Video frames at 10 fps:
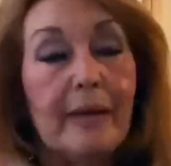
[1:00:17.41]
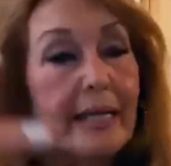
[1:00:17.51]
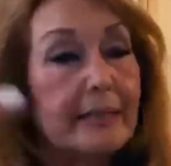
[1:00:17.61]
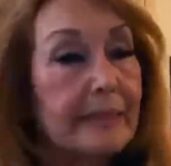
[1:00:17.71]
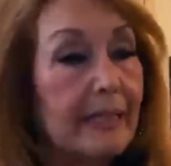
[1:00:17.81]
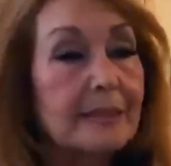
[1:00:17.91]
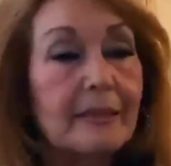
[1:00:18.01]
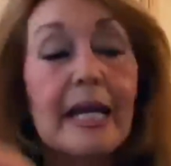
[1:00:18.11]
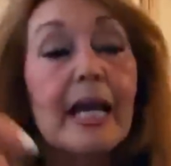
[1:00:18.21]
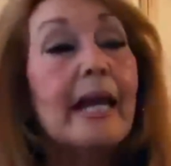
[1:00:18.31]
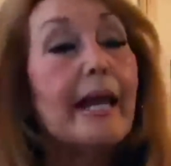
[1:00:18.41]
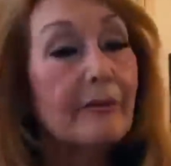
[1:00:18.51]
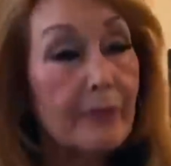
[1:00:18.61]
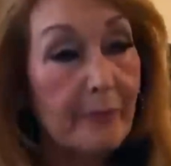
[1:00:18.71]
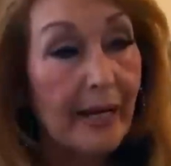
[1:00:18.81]
my Aunt Delta,
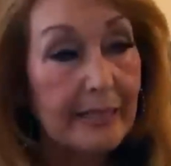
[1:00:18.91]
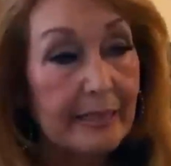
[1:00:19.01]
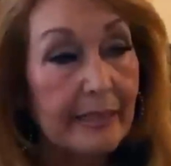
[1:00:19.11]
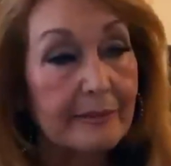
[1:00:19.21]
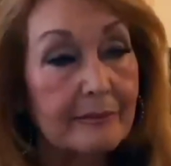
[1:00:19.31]
everybody did.